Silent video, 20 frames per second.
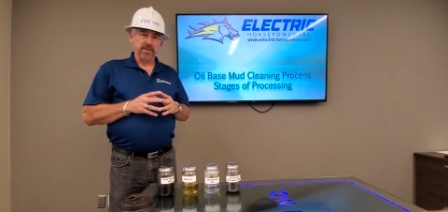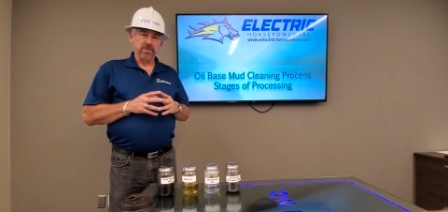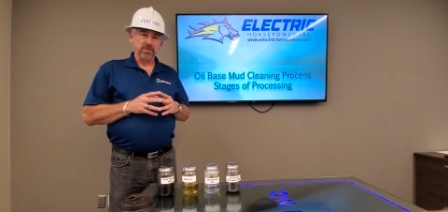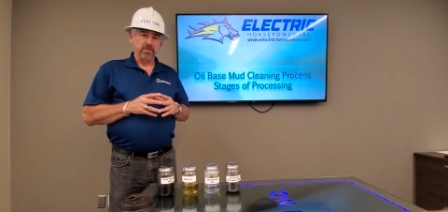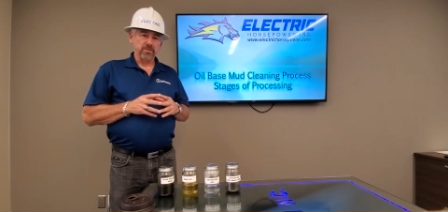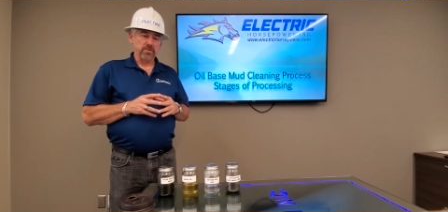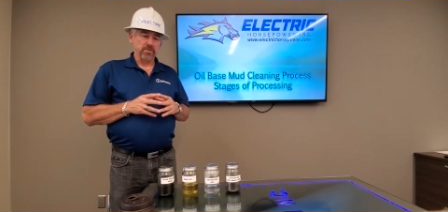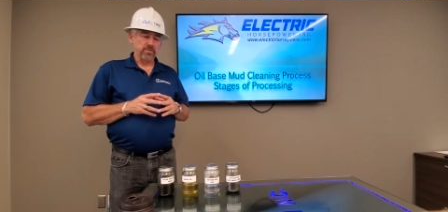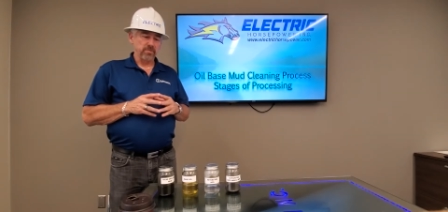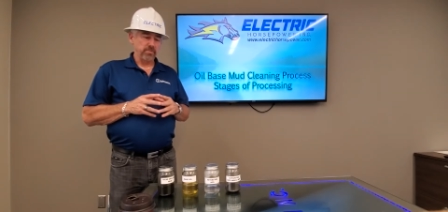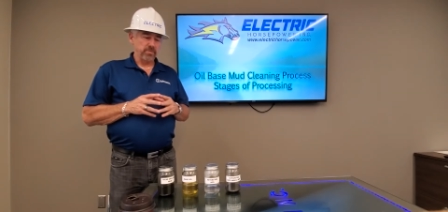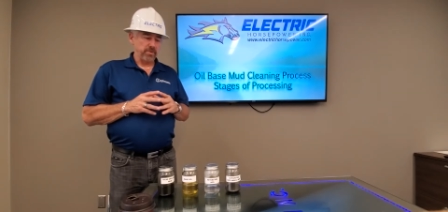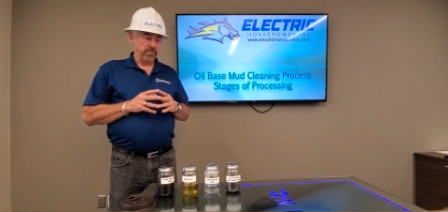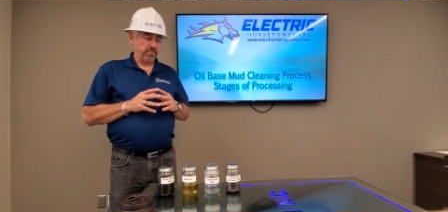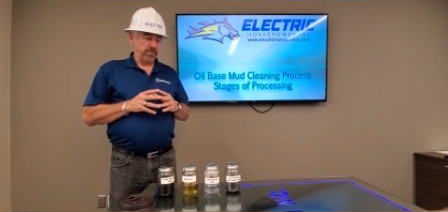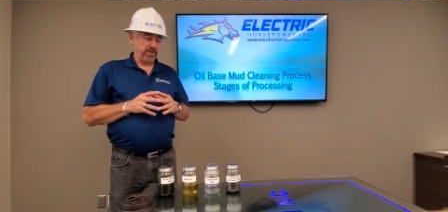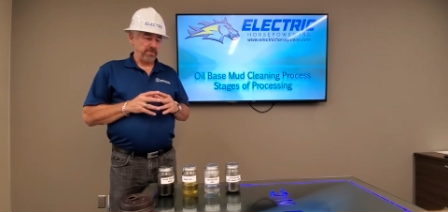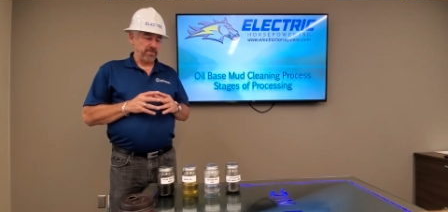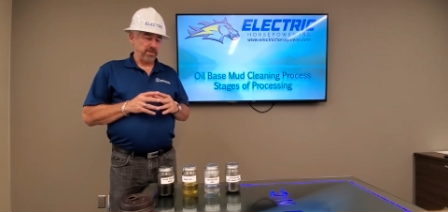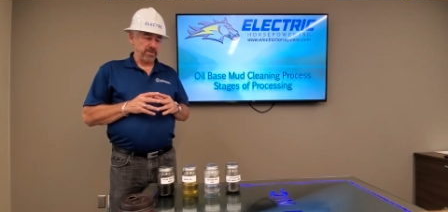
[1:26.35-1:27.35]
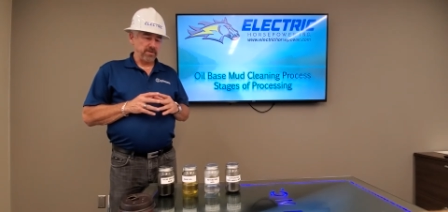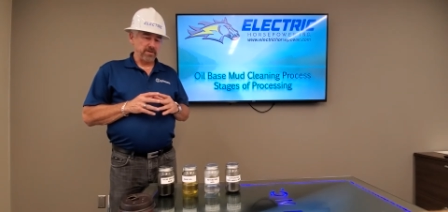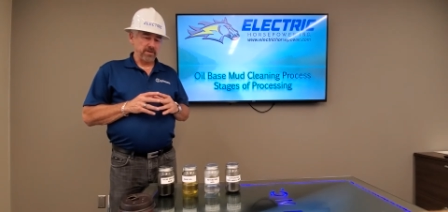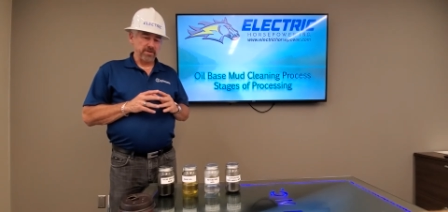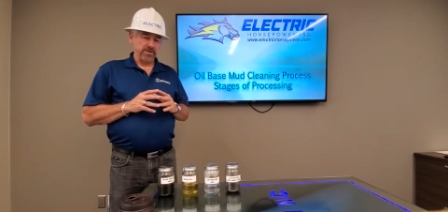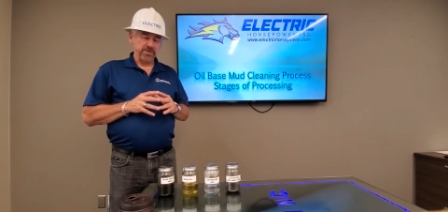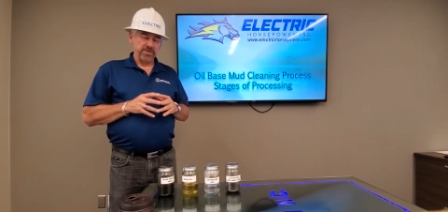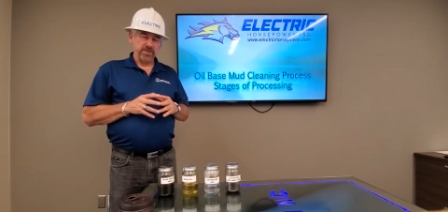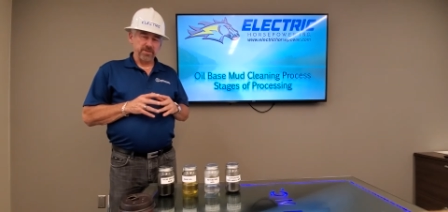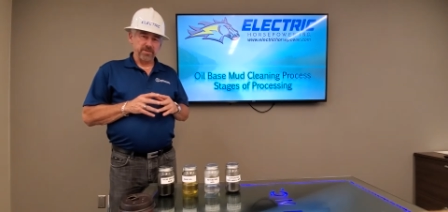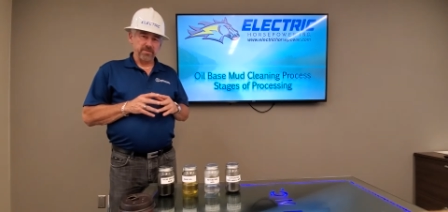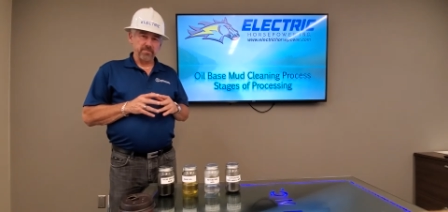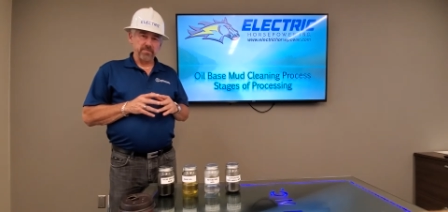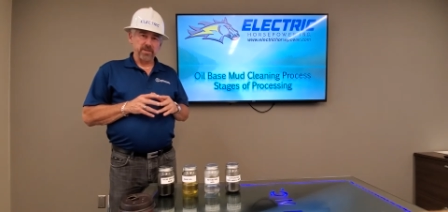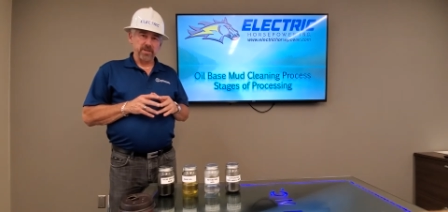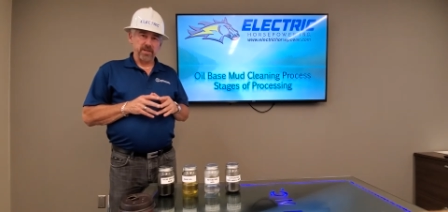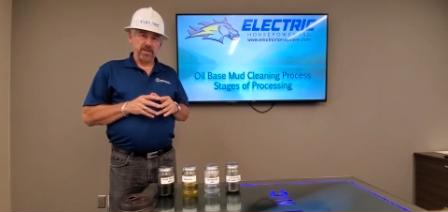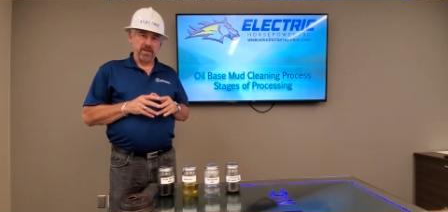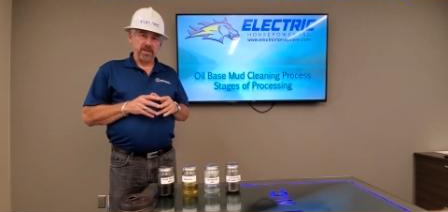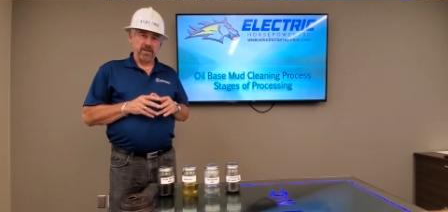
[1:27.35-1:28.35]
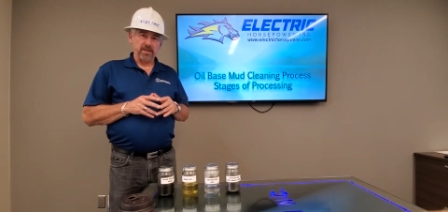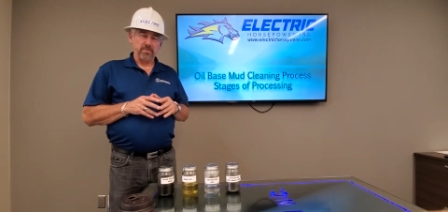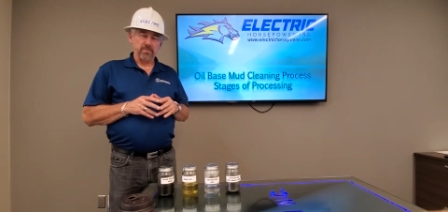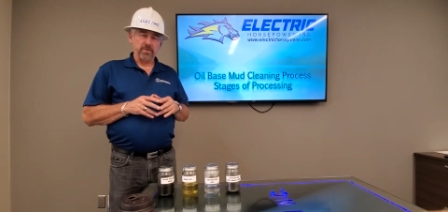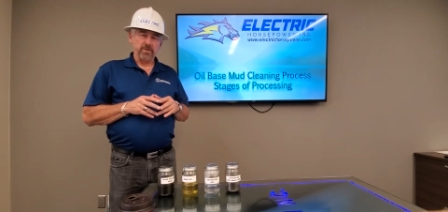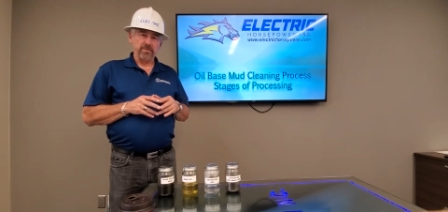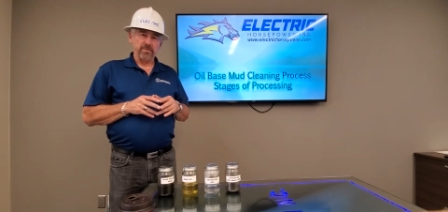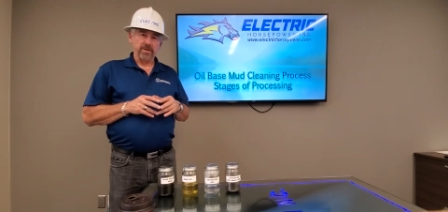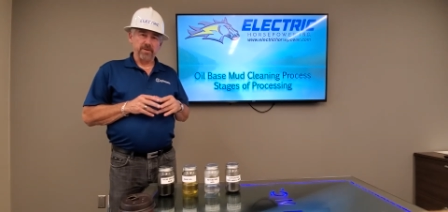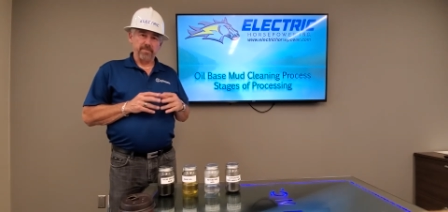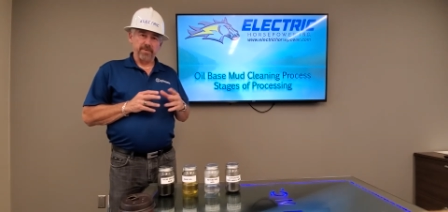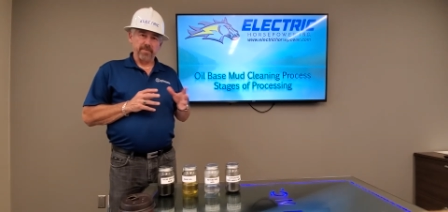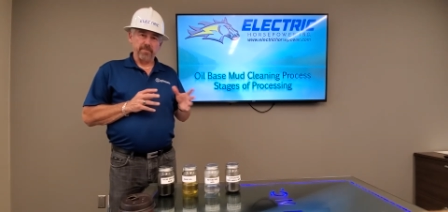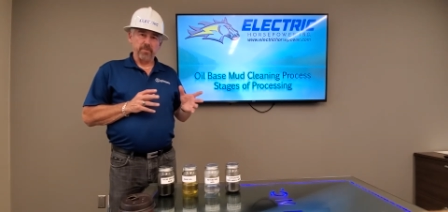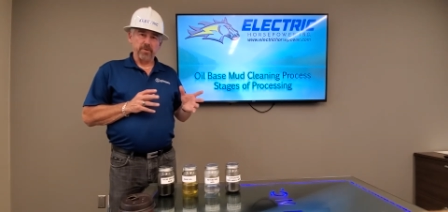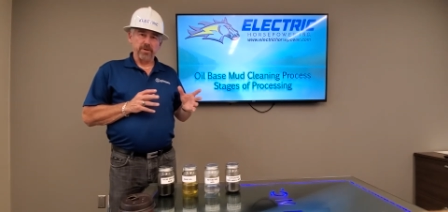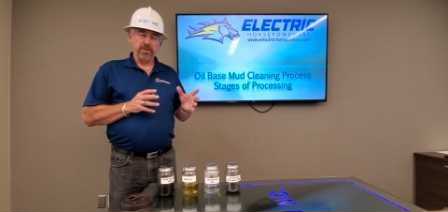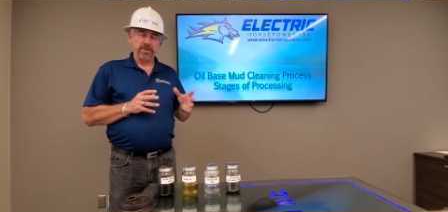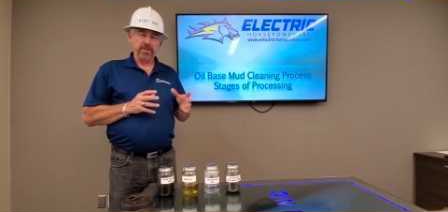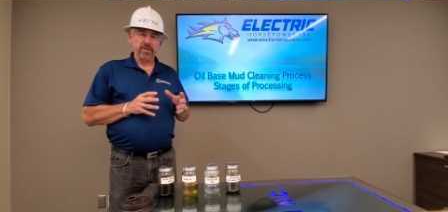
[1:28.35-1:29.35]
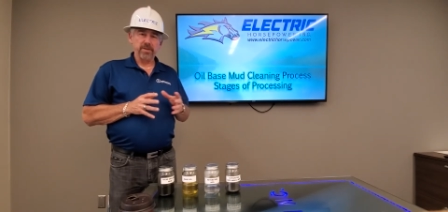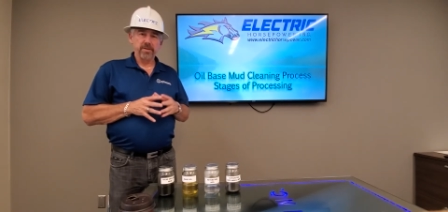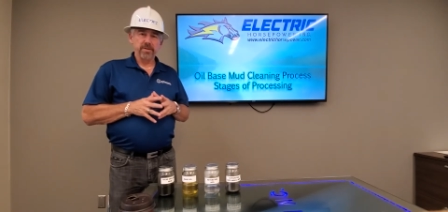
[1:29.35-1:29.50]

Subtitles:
So we believe that our system today that we've come up with